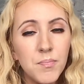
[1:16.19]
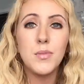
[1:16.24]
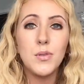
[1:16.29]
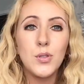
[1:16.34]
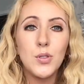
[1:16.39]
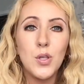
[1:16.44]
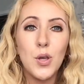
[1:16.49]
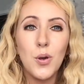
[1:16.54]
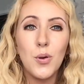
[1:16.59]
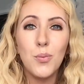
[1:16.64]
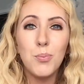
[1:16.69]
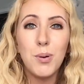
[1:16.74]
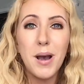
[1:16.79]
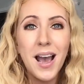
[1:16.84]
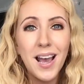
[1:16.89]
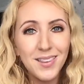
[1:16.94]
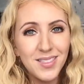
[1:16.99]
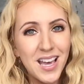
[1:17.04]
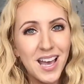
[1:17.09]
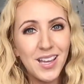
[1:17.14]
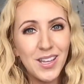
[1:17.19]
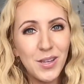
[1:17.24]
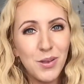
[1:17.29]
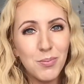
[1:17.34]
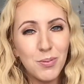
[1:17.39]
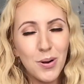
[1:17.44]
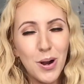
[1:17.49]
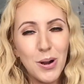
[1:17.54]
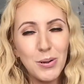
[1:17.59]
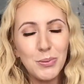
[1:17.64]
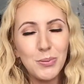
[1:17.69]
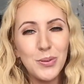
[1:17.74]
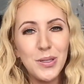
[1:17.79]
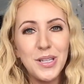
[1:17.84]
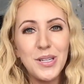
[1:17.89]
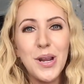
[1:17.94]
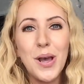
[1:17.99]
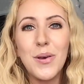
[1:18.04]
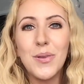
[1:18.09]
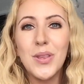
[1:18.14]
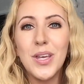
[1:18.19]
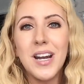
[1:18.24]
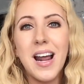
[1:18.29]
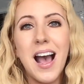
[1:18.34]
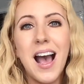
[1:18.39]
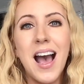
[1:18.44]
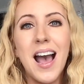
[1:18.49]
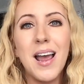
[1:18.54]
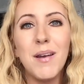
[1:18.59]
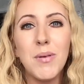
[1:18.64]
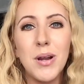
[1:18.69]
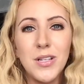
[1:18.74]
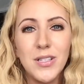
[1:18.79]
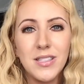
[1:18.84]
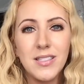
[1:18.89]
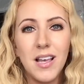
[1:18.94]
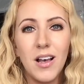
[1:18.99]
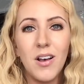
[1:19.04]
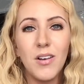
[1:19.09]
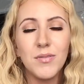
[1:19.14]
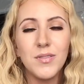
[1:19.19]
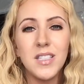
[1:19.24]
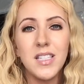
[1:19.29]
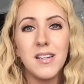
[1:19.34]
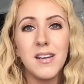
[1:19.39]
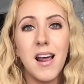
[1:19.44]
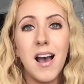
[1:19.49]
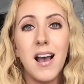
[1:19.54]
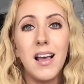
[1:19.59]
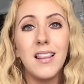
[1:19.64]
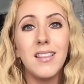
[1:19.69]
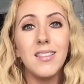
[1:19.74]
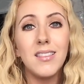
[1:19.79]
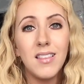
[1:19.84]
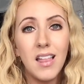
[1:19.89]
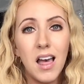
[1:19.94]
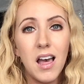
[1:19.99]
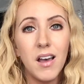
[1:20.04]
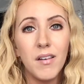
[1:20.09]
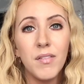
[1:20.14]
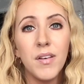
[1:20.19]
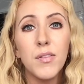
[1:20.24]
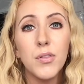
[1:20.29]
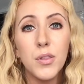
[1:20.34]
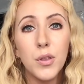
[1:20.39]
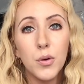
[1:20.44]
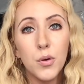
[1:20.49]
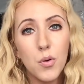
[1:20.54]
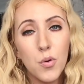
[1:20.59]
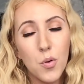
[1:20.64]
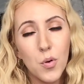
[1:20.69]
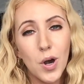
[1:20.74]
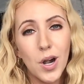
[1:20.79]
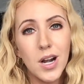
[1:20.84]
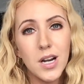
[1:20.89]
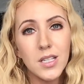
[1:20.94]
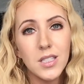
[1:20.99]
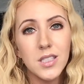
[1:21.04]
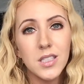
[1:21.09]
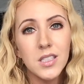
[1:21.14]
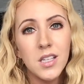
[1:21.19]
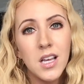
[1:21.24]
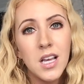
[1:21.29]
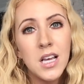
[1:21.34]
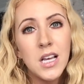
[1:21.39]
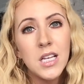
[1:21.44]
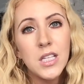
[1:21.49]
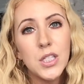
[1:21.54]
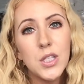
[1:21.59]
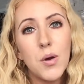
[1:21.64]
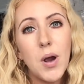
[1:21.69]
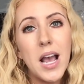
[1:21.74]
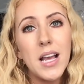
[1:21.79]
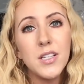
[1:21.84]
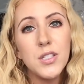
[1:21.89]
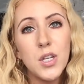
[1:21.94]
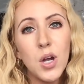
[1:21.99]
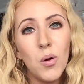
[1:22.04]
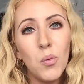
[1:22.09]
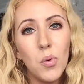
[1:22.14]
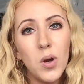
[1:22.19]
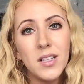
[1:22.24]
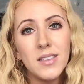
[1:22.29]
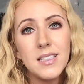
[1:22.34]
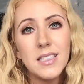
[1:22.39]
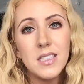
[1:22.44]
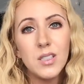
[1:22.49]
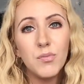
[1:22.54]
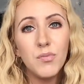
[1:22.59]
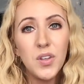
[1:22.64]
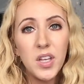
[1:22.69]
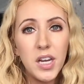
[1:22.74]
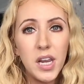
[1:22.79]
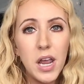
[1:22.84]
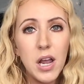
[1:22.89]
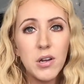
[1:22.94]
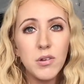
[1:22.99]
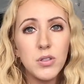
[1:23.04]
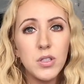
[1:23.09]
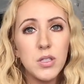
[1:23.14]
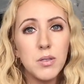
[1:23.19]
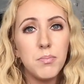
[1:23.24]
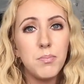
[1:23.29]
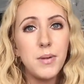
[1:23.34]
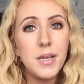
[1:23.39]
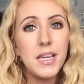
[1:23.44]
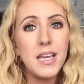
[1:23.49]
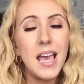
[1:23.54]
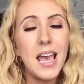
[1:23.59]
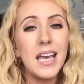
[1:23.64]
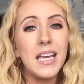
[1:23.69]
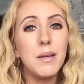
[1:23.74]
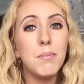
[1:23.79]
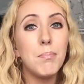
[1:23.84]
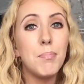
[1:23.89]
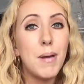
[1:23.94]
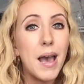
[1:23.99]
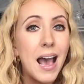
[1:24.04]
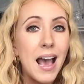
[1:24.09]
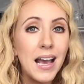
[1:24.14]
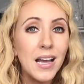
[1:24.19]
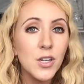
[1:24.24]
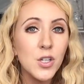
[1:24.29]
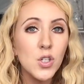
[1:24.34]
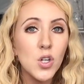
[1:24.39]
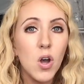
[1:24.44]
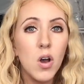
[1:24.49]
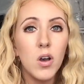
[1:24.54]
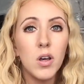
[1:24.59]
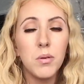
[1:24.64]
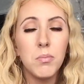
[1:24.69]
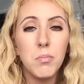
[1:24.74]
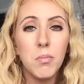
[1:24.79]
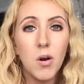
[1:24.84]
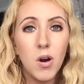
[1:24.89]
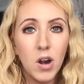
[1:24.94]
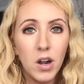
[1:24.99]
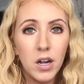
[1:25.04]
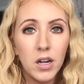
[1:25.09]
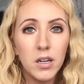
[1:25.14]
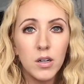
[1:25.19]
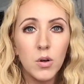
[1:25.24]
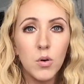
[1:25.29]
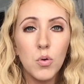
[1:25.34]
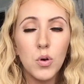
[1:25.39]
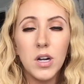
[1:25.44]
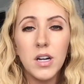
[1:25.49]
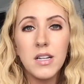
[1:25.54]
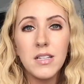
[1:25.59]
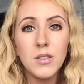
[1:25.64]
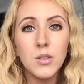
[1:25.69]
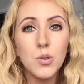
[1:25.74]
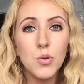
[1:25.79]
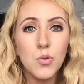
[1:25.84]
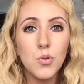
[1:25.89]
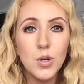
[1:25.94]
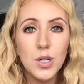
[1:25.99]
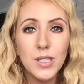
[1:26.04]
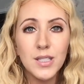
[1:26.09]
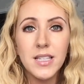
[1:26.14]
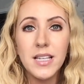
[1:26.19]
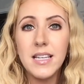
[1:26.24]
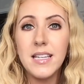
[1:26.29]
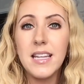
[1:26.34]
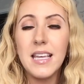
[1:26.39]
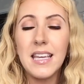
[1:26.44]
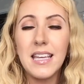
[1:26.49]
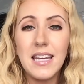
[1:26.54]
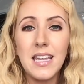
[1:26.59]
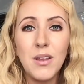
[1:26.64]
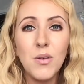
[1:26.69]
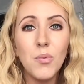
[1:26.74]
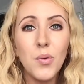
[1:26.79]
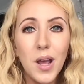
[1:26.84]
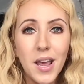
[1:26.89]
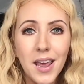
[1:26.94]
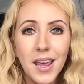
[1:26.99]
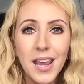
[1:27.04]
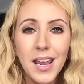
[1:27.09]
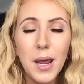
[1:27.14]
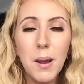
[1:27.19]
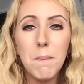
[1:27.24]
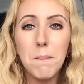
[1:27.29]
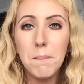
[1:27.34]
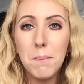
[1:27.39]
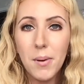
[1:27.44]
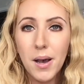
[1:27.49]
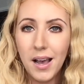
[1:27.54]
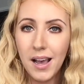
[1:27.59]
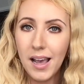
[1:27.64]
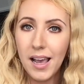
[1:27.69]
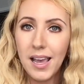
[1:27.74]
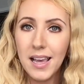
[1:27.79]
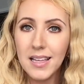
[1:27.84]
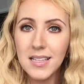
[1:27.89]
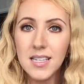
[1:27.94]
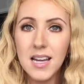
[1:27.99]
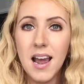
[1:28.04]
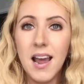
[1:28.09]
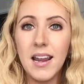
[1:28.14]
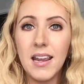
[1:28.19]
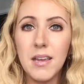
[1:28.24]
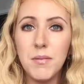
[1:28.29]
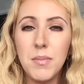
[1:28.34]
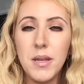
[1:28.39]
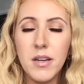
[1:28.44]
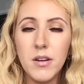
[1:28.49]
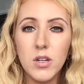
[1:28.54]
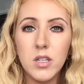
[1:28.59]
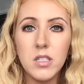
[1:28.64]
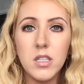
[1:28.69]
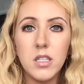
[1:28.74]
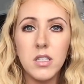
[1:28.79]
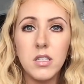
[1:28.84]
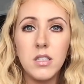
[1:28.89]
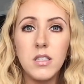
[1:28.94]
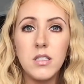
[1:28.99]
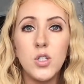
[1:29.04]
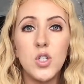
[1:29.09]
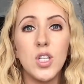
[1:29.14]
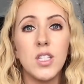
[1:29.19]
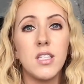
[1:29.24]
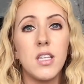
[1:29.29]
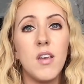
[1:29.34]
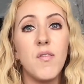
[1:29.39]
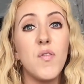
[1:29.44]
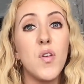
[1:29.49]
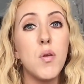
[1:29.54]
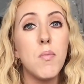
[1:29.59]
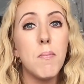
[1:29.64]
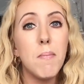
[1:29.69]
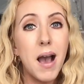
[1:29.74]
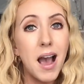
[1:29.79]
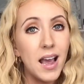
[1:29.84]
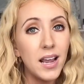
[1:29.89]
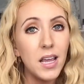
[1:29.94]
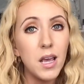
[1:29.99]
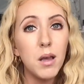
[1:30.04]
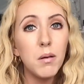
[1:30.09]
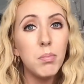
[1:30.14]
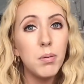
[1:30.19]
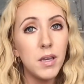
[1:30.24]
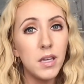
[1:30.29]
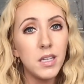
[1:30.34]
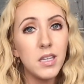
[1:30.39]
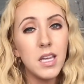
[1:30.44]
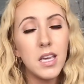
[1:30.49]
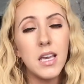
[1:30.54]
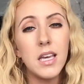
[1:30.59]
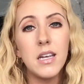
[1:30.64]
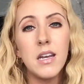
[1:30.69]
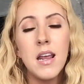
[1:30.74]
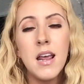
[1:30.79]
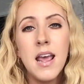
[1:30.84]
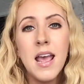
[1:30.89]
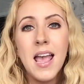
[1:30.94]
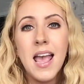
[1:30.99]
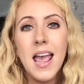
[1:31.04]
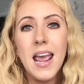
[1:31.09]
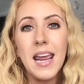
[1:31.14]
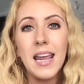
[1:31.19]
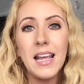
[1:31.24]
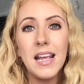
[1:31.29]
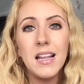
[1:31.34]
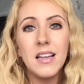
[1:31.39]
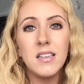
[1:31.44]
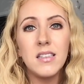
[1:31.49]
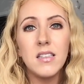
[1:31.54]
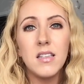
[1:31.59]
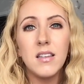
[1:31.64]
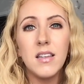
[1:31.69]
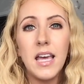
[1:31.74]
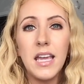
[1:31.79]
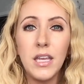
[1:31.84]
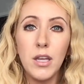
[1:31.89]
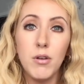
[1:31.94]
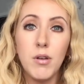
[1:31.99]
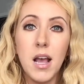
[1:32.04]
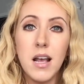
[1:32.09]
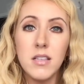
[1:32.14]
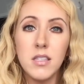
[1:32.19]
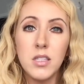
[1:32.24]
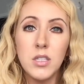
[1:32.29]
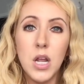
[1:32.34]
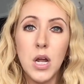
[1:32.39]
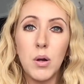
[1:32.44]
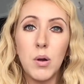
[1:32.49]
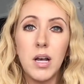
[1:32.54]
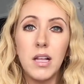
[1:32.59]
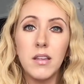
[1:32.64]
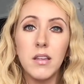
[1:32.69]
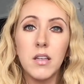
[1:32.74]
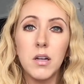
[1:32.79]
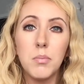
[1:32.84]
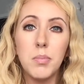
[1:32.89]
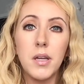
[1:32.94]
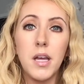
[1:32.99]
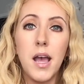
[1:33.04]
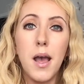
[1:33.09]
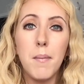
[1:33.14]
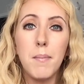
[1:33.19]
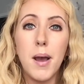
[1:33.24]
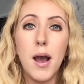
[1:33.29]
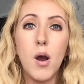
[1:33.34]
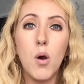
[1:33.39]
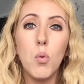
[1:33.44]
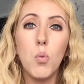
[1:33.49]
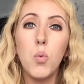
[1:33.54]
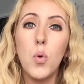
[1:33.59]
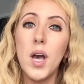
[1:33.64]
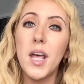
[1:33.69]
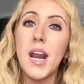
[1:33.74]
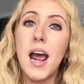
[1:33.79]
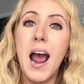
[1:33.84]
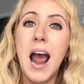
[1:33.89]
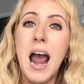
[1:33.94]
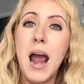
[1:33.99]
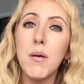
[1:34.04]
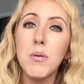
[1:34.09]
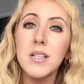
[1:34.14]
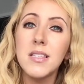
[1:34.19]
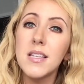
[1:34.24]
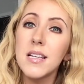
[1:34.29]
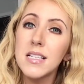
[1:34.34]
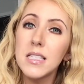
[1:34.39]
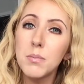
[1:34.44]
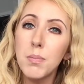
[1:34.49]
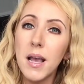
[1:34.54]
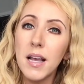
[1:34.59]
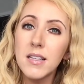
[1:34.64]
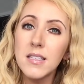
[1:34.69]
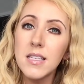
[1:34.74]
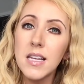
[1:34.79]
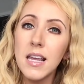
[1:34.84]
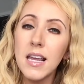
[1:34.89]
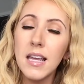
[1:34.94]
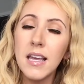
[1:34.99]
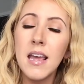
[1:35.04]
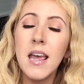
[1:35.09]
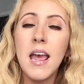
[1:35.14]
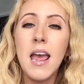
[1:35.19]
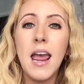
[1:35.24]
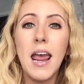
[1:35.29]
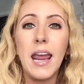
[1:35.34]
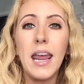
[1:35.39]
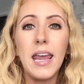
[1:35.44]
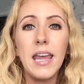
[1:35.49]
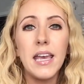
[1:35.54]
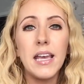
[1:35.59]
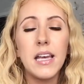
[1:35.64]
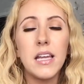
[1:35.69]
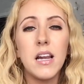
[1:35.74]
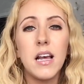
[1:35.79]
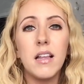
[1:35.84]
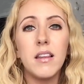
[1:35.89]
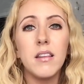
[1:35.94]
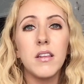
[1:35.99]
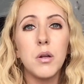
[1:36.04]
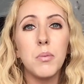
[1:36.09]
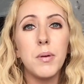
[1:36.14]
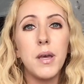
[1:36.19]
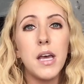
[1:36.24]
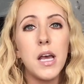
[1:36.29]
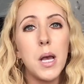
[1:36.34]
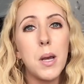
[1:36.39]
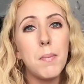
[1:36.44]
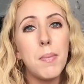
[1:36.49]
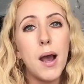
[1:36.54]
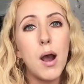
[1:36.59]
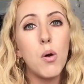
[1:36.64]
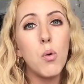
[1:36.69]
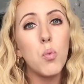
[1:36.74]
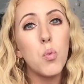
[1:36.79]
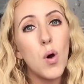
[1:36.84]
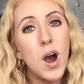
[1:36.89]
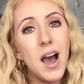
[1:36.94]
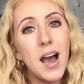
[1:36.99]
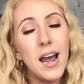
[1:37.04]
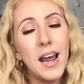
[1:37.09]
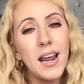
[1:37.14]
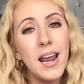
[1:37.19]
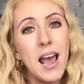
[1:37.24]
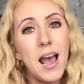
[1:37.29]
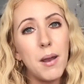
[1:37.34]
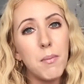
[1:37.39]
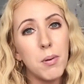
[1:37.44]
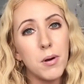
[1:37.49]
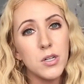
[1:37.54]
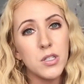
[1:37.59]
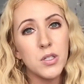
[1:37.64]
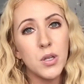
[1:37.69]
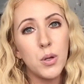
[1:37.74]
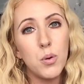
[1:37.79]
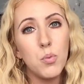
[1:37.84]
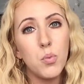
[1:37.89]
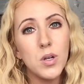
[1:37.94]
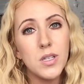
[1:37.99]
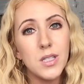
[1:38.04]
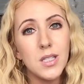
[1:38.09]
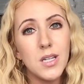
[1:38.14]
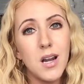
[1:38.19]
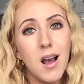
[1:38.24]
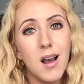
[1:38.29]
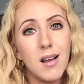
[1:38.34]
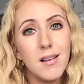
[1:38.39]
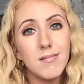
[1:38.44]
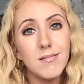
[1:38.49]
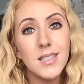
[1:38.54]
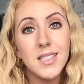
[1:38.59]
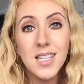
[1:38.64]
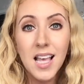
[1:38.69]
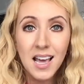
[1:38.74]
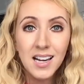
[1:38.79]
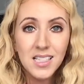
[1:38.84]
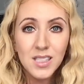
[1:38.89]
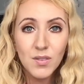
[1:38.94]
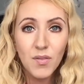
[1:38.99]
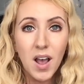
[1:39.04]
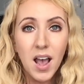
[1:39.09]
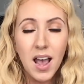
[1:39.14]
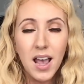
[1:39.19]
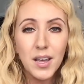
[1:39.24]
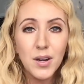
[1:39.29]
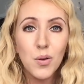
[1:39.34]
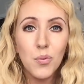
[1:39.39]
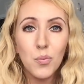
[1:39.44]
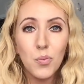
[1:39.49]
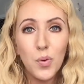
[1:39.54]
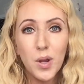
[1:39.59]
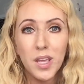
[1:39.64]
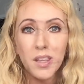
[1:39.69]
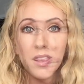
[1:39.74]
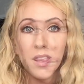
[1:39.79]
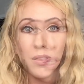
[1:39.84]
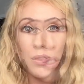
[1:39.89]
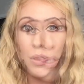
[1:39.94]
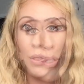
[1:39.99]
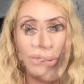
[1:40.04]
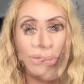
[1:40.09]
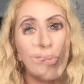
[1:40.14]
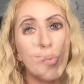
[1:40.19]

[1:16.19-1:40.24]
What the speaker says: So by that, you probably know that I myself did not love the course. So I don't want this video to be a bash on Mark or his course in any way, but I am here to just give you my opinion and let you guys know a little bit about what I was expecting and a little bit about why I personally was not satisfied with the course.